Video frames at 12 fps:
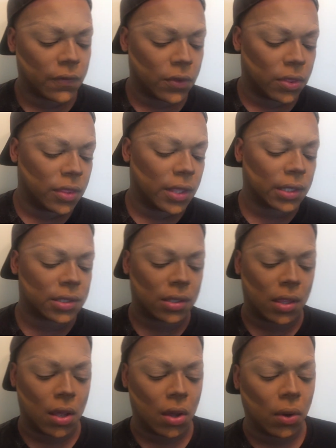for this
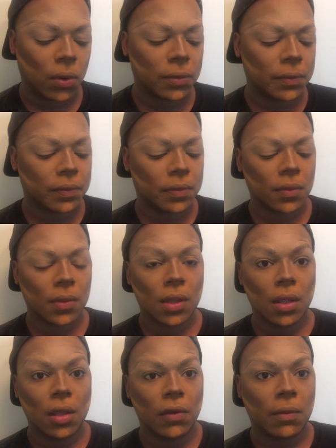though,
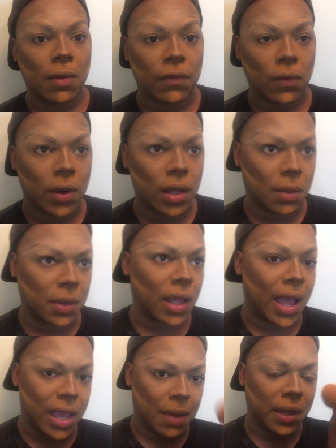for my forehead,
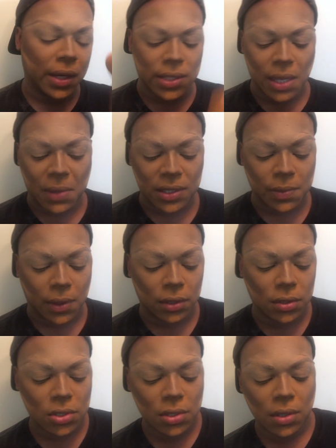I am going to take my
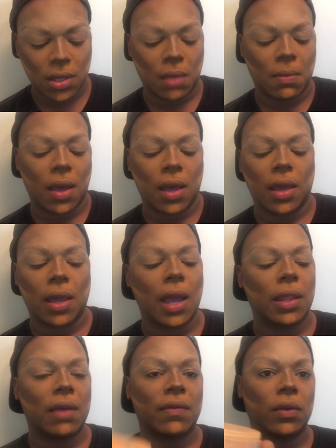sponge and my
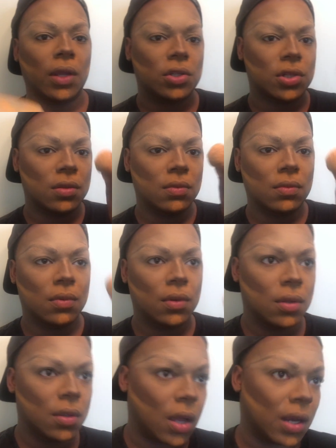highlight foundation.
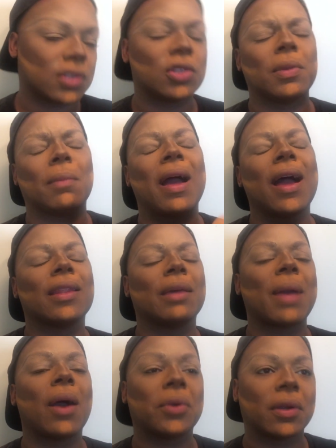My
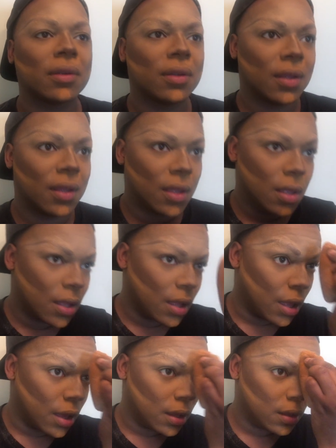highlight powder.
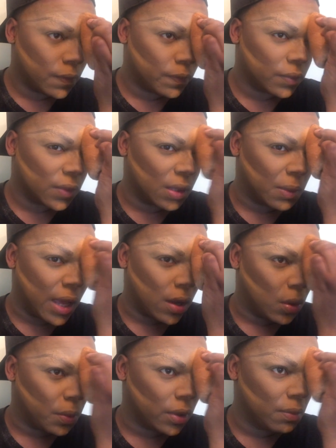The
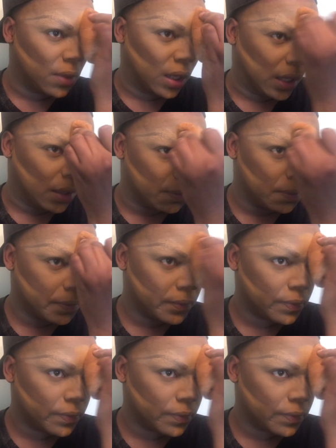black opal in medium.